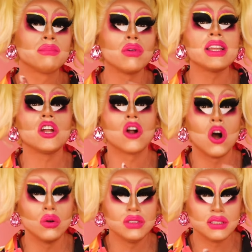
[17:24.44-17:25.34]
bring your
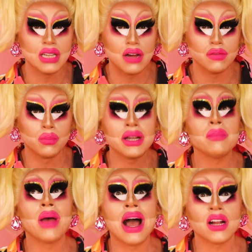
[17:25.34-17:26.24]
own stuff.
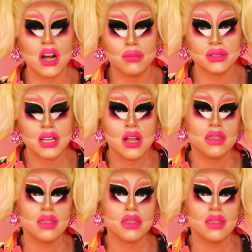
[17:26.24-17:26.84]
Bring backups.